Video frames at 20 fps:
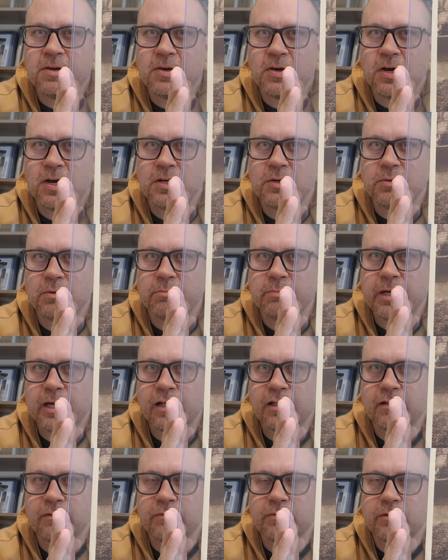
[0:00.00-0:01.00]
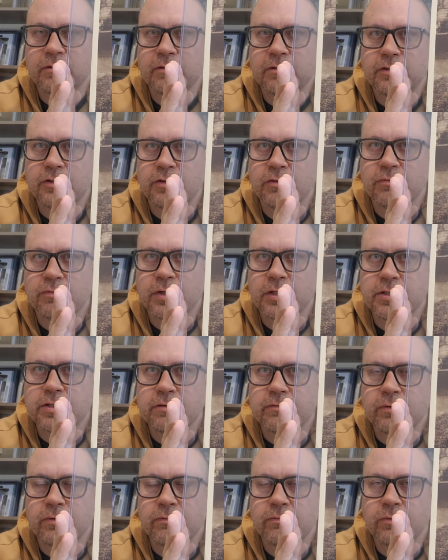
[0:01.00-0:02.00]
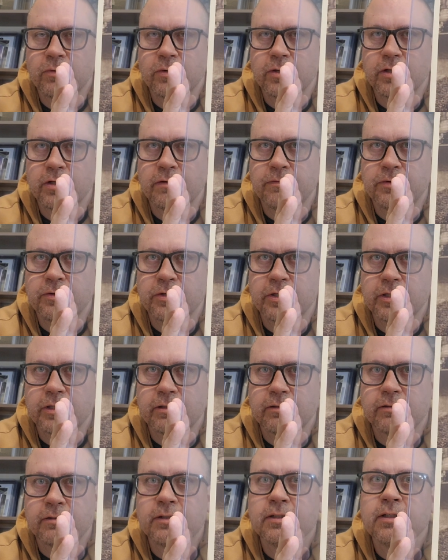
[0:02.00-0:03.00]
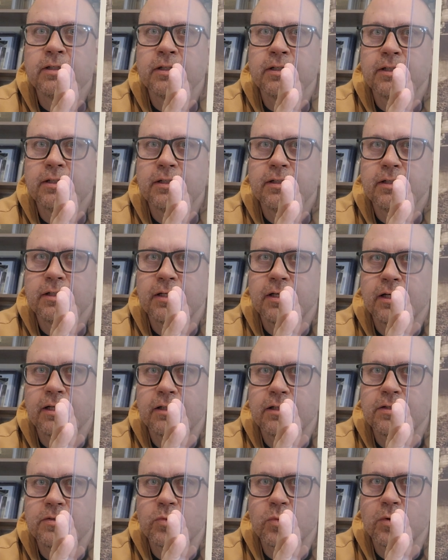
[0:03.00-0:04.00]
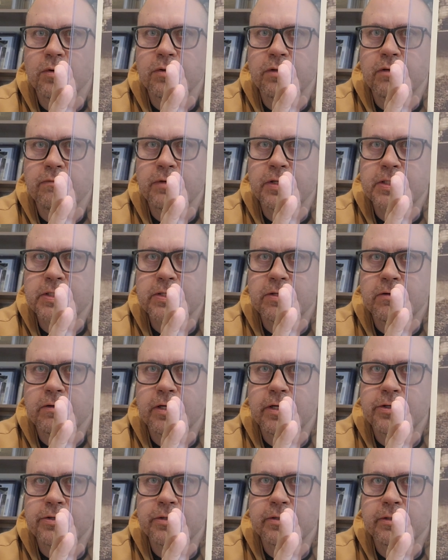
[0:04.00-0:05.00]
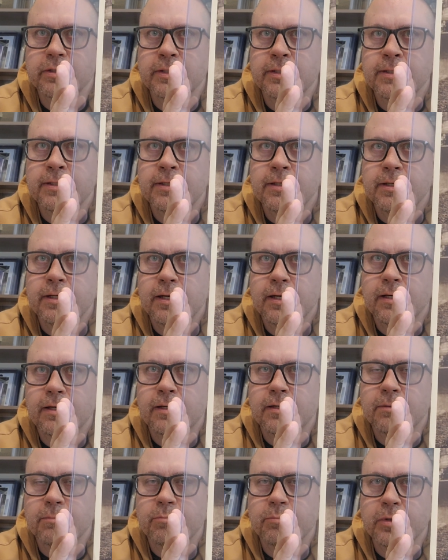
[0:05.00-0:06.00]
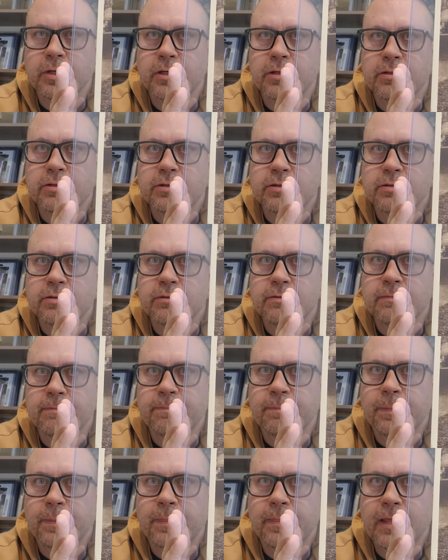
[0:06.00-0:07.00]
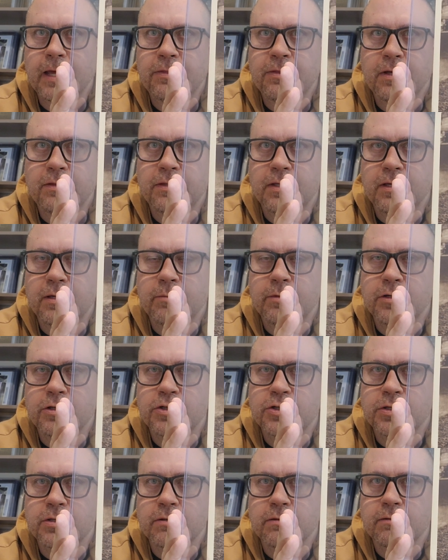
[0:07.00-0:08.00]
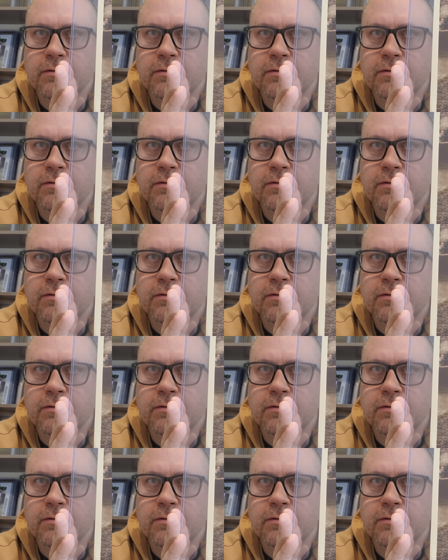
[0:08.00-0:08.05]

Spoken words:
onto a ballot for your friends to vote for you if you're not at least worthy of consideration. But I thought the image,